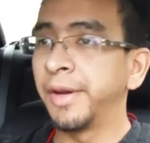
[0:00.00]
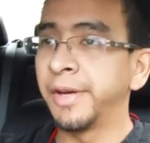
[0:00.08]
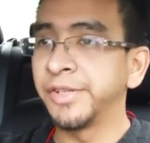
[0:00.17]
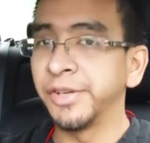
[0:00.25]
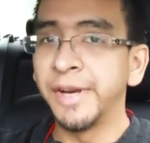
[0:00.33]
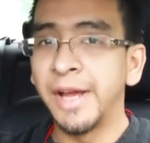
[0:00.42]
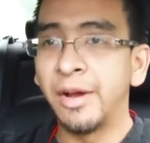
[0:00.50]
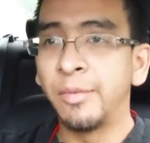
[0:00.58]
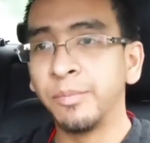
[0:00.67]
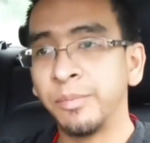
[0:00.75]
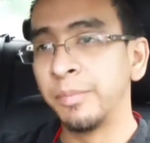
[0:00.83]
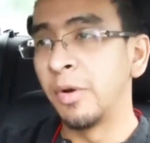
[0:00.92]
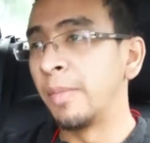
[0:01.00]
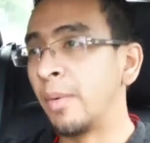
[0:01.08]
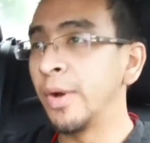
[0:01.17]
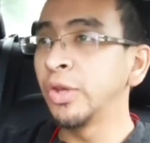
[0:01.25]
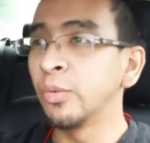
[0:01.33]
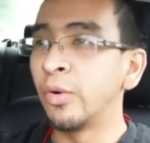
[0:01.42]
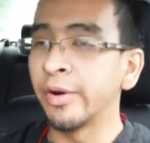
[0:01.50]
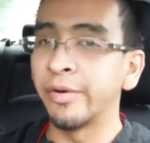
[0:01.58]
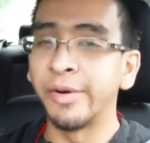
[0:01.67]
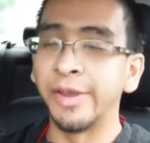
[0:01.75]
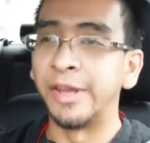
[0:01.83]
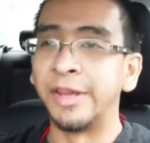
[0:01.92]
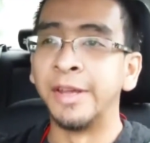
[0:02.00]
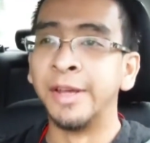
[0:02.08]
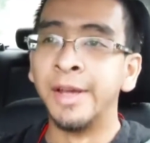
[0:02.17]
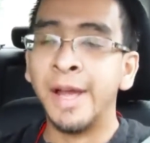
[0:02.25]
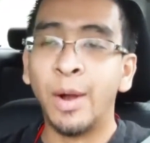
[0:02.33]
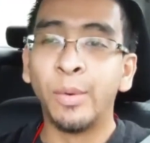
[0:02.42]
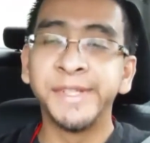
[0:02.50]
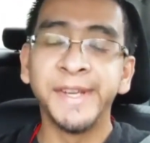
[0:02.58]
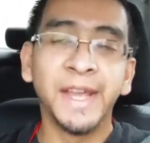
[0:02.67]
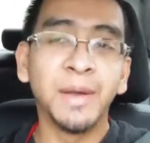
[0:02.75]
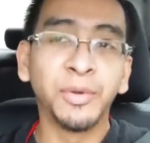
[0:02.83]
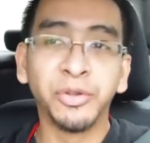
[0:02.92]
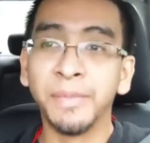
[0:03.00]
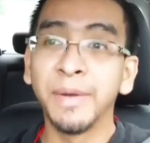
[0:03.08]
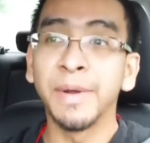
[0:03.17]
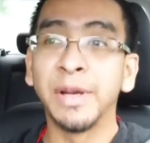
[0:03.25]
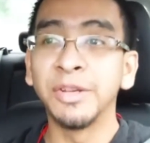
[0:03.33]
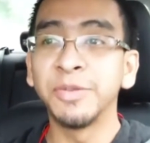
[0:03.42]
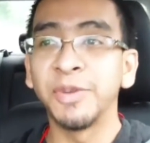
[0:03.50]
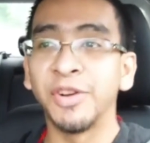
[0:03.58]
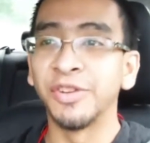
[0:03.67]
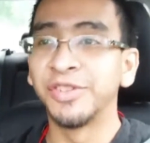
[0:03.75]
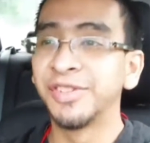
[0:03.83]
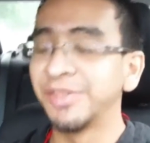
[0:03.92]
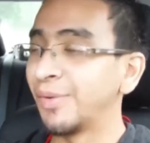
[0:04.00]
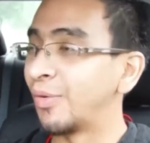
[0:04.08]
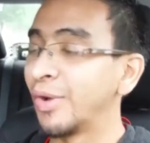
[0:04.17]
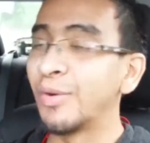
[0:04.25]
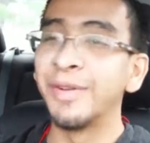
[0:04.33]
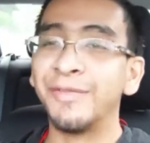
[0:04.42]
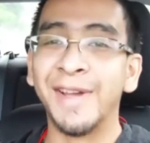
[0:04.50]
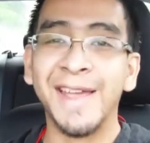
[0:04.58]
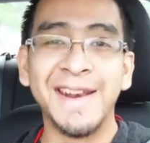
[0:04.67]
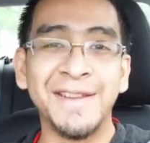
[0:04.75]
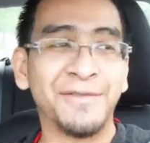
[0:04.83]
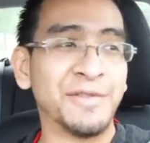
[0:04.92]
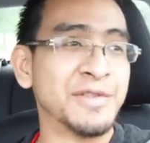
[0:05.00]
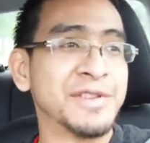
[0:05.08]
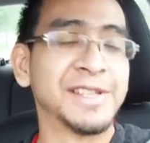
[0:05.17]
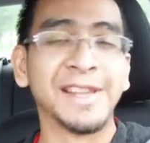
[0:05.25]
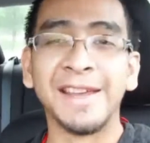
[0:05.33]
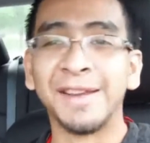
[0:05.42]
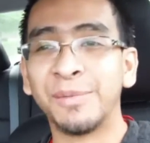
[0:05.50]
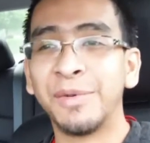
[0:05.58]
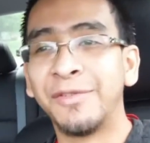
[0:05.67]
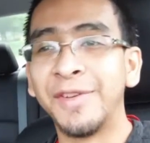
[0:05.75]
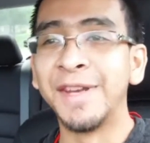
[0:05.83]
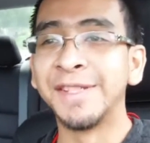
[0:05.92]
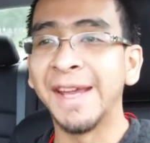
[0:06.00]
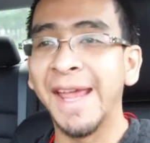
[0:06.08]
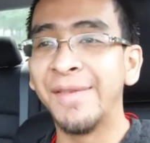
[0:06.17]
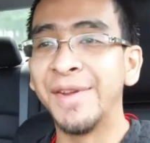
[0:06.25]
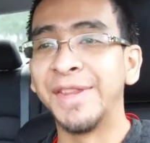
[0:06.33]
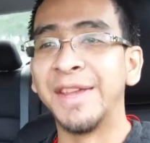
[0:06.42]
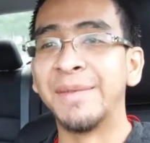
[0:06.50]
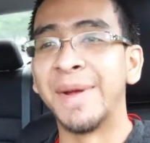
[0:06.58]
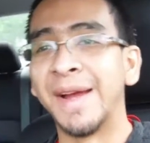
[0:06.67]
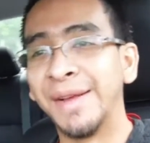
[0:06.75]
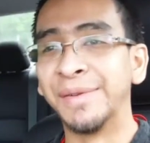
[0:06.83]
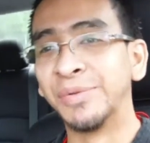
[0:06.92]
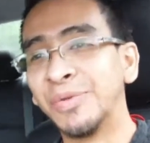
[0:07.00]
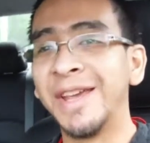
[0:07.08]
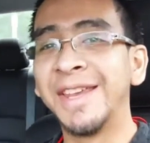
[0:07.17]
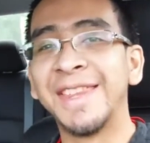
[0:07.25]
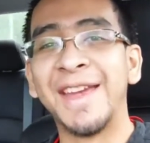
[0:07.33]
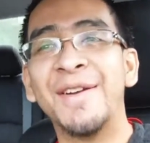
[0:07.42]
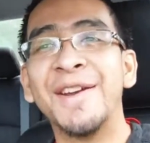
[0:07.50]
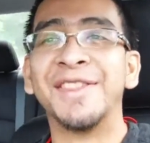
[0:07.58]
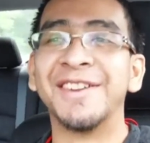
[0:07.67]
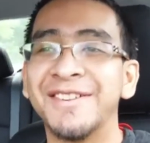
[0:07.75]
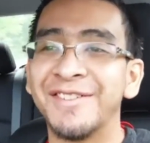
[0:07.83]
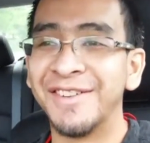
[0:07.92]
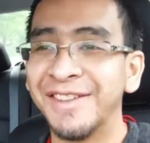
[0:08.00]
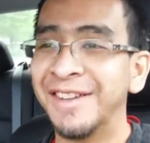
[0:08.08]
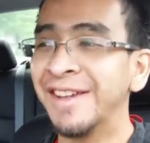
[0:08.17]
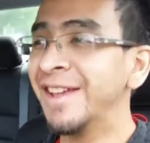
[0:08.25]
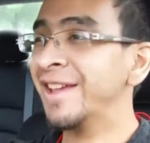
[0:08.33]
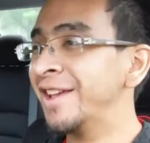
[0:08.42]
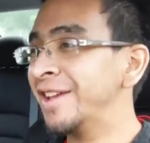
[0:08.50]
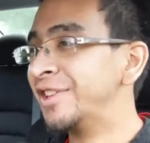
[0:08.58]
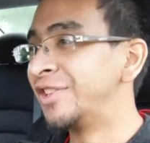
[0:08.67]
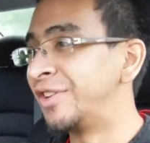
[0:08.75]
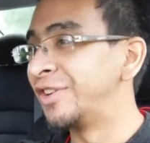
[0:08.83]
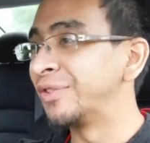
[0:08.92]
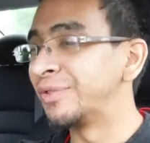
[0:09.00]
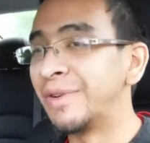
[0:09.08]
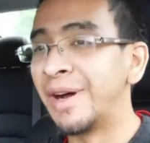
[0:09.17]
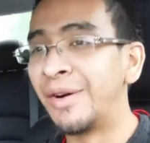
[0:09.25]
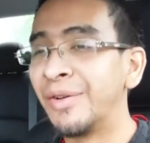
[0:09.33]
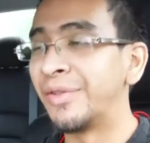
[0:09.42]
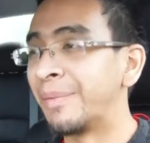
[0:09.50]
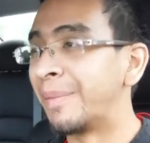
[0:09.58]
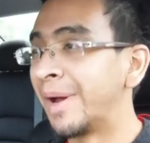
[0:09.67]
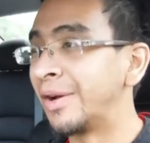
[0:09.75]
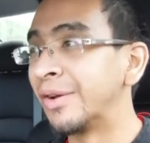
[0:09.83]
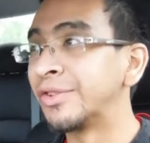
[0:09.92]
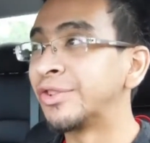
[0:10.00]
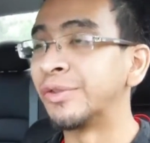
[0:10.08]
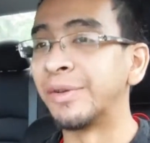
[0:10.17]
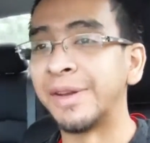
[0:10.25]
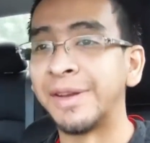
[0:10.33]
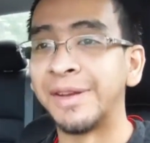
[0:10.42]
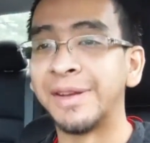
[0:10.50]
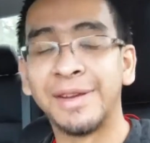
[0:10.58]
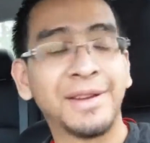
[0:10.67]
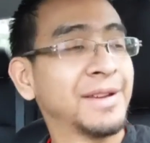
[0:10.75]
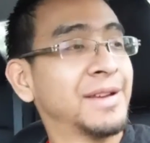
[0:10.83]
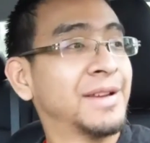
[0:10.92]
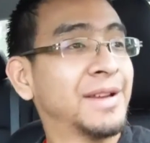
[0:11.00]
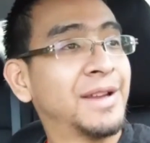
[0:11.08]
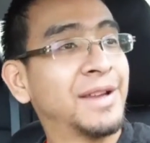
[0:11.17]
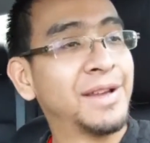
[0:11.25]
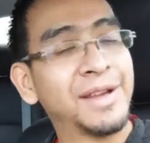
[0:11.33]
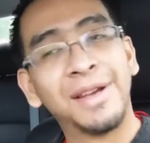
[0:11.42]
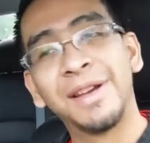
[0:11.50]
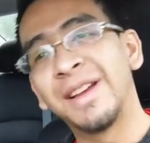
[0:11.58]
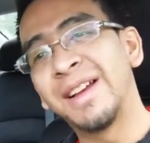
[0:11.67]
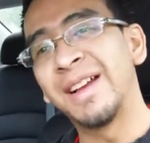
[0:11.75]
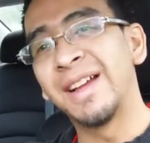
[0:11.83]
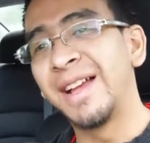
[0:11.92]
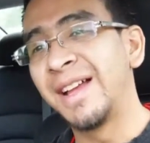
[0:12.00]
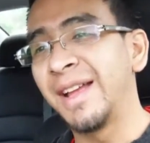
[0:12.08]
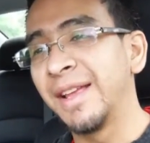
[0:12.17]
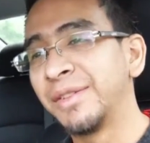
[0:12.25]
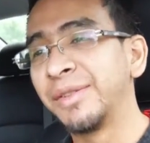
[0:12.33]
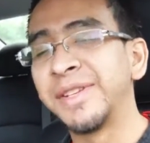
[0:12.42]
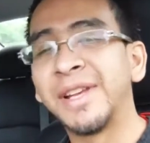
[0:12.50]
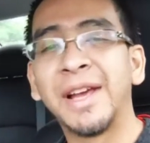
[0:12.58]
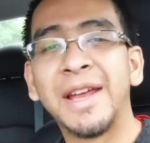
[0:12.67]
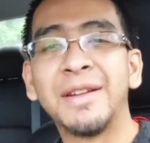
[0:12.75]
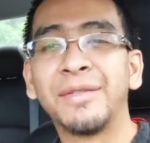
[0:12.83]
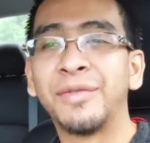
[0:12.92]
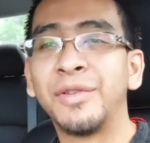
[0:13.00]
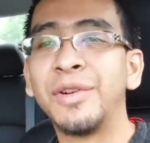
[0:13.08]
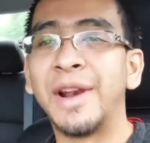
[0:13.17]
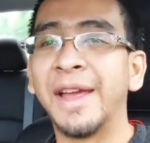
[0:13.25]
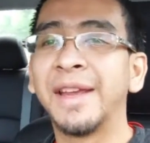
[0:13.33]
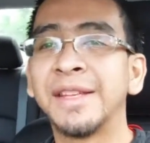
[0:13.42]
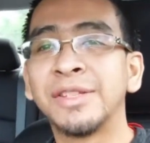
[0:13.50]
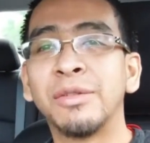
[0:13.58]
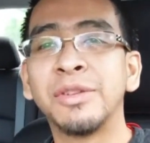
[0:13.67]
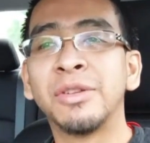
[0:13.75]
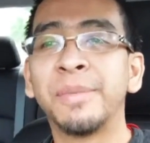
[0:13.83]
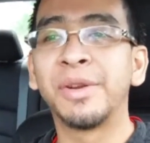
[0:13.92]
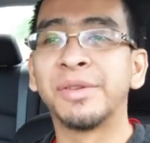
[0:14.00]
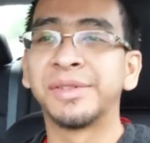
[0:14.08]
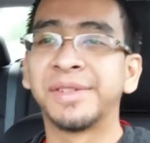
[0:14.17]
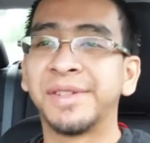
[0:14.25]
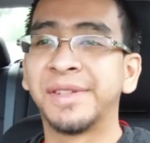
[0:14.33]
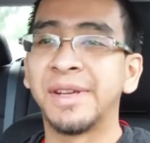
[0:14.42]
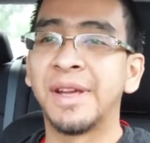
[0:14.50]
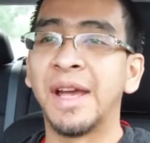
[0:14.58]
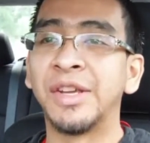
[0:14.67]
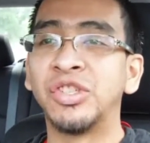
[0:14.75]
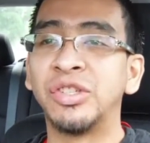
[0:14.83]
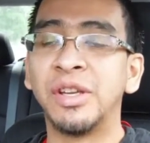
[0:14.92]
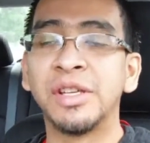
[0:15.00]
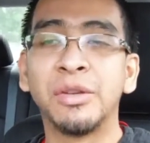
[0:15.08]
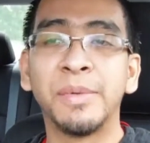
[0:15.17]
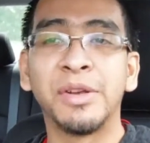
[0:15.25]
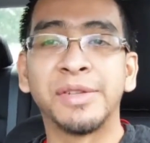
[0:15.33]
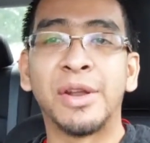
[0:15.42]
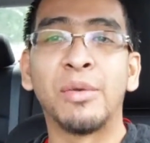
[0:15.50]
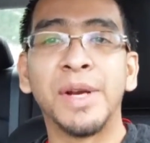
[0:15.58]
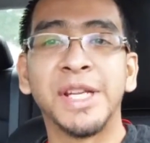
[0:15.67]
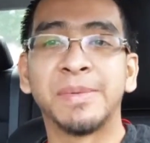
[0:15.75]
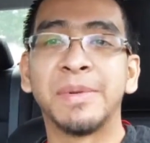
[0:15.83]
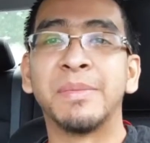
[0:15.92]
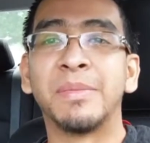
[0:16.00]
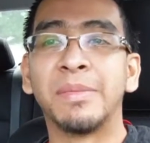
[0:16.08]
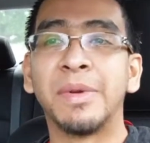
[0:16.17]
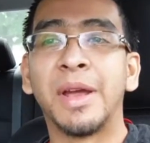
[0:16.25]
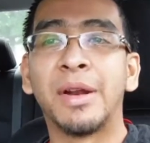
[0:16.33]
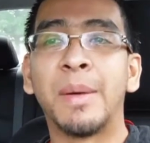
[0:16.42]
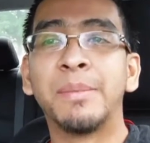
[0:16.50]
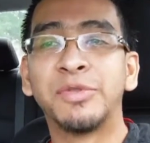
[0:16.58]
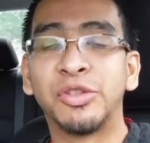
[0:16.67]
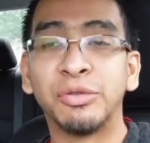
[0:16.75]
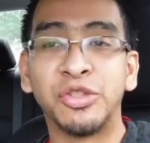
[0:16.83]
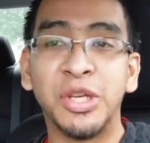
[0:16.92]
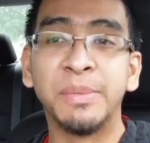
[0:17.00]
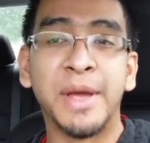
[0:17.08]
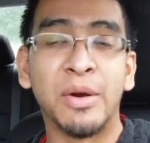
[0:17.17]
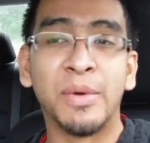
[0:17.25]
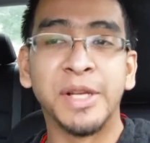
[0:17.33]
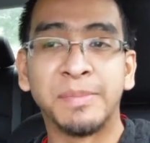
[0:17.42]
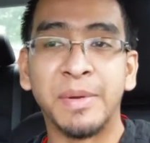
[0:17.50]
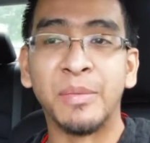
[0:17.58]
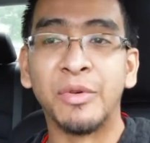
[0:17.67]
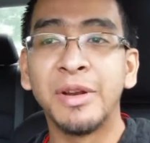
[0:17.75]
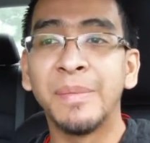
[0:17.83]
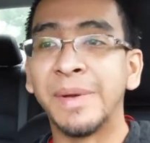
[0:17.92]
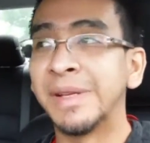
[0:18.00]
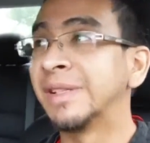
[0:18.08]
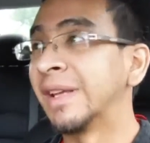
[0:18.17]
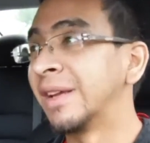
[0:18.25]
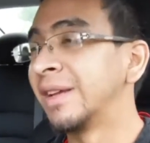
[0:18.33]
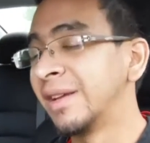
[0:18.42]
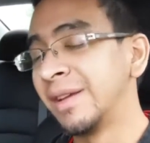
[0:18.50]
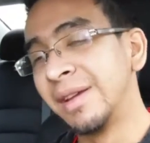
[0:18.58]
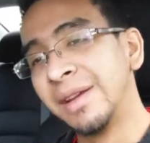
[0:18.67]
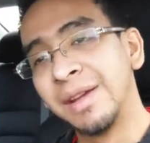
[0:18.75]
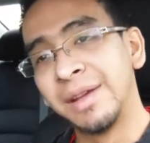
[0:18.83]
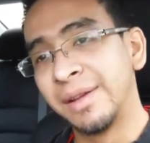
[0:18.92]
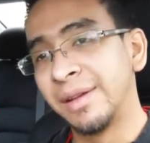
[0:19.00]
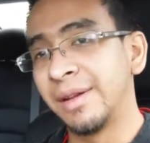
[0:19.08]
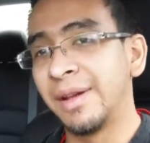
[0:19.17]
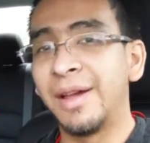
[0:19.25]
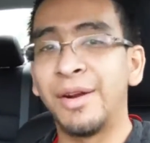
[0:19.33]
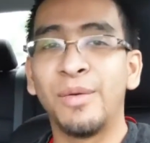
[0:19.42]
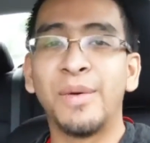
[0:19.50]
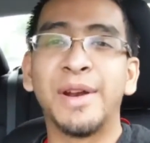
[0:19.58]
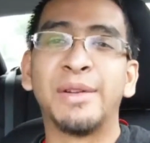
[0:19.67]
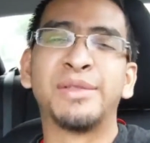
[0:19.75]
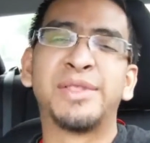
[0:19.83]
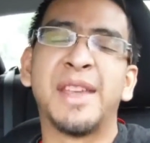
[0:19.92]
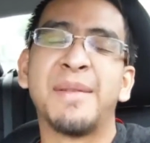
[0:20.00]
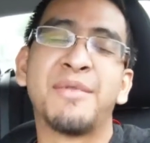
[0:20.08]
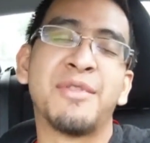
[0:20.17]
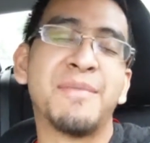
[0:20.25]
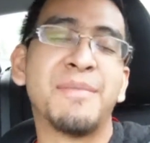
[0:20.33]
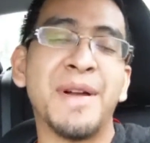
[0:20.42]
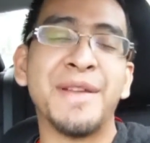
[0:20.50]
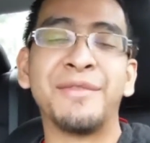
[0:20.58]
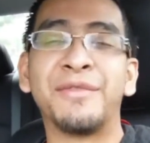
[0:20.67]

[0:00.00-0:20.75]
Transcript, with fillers: there, so now I'm on my way to work already. I wasn't able to make my lunch because we couldn't find any food. It's like we finished everything in my house. We ate everything already. So I need to go out and buy lunch today. Ah, uh, sometimes I kind of don't like. It's not. It's not because I. It's not because I don't want to spend. I, am so cheap that I don't want to spend money. But it's like I don't want to lose time going buy